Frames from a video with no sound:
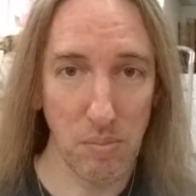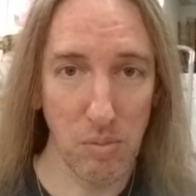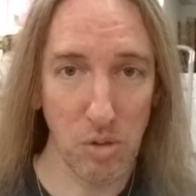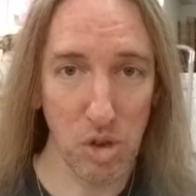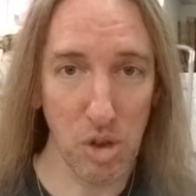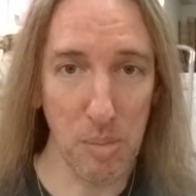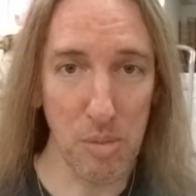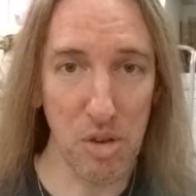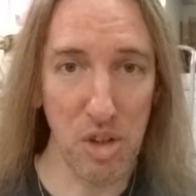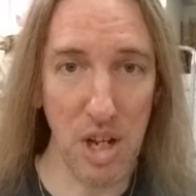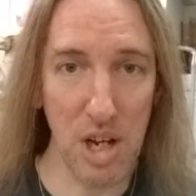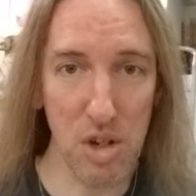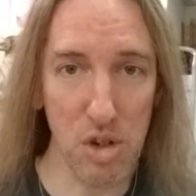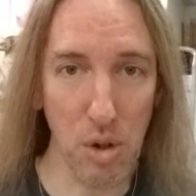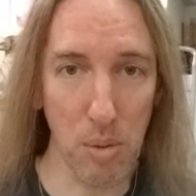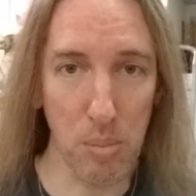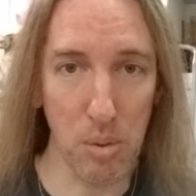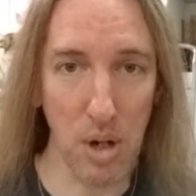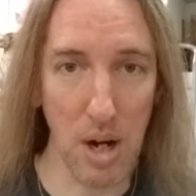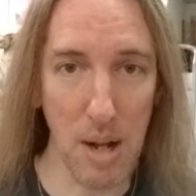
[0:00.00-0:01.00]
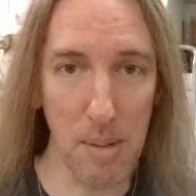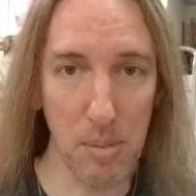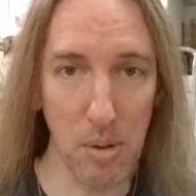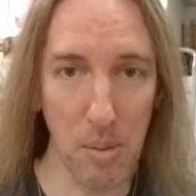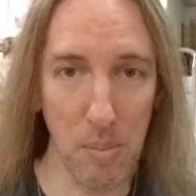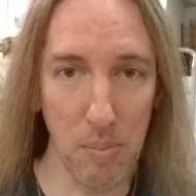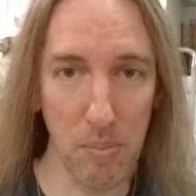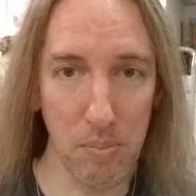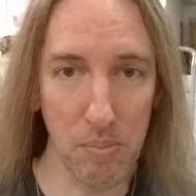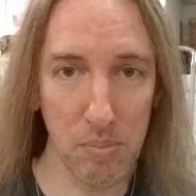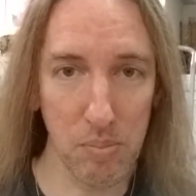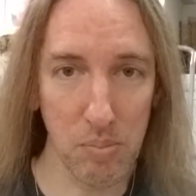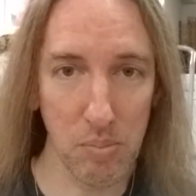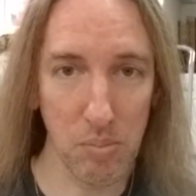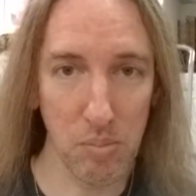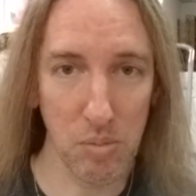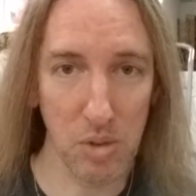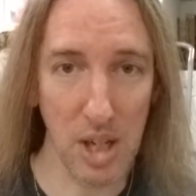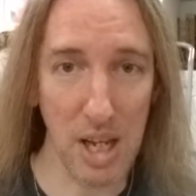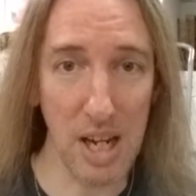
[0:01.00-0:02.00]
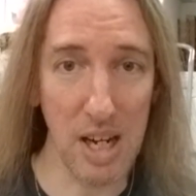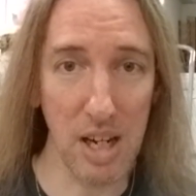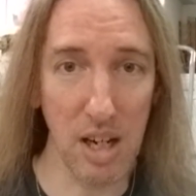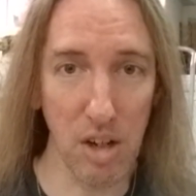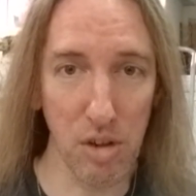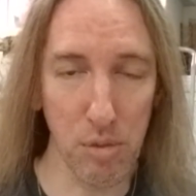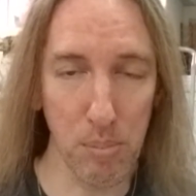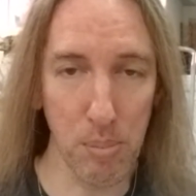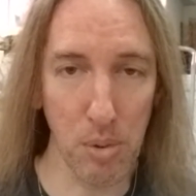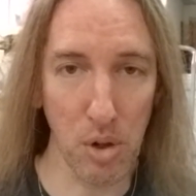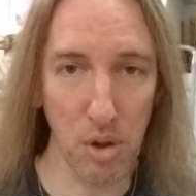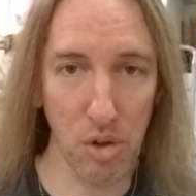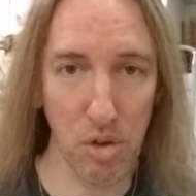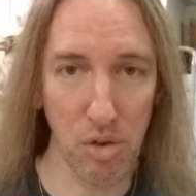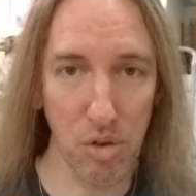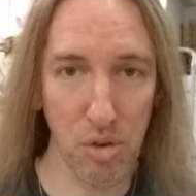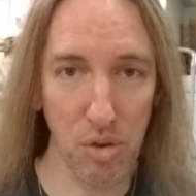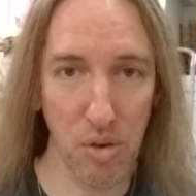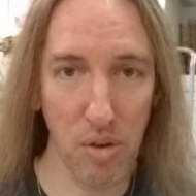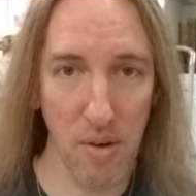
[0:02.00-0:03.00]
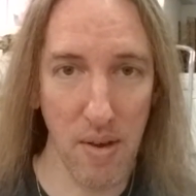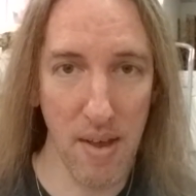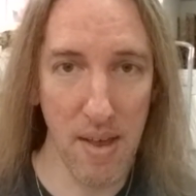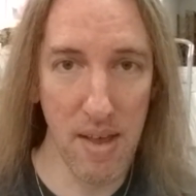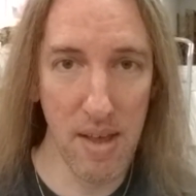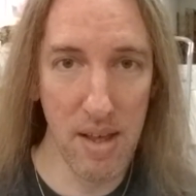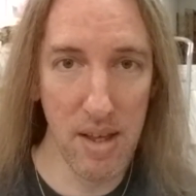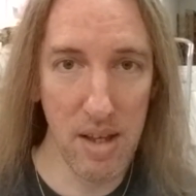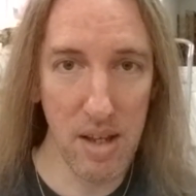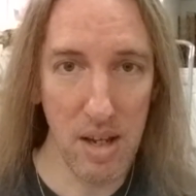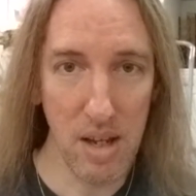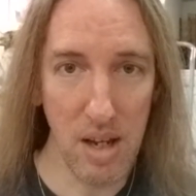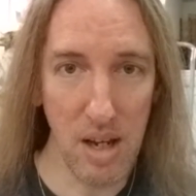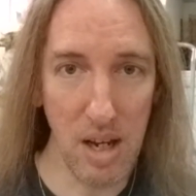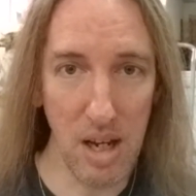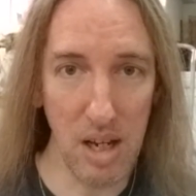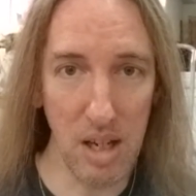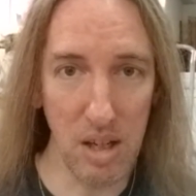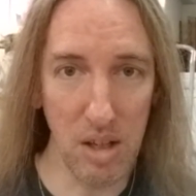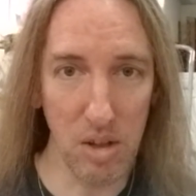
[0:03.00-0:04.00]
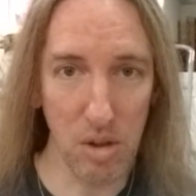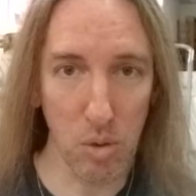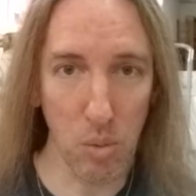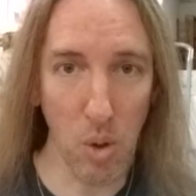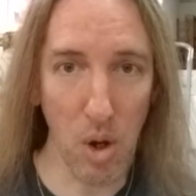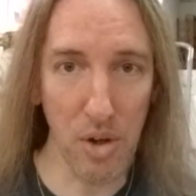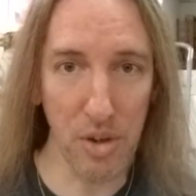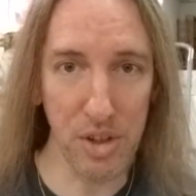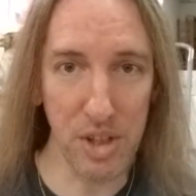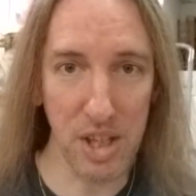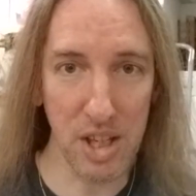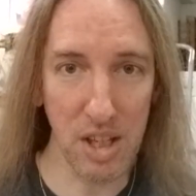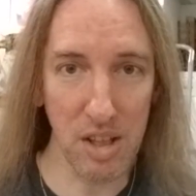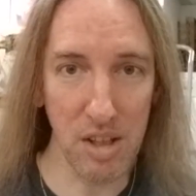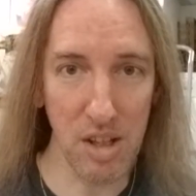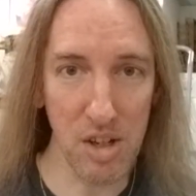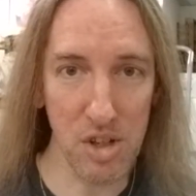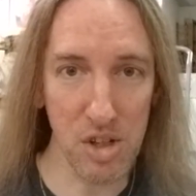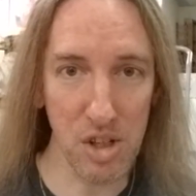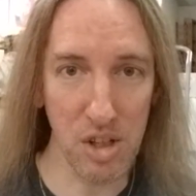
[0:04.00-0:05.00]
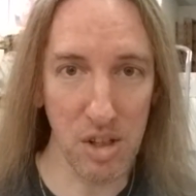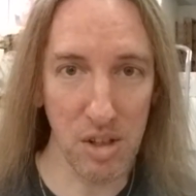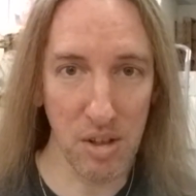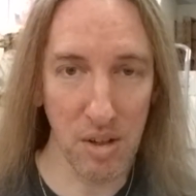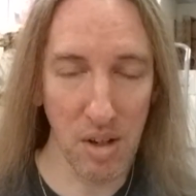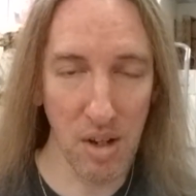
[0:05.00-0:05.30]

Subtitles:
substantial problem getting us books in quality condition.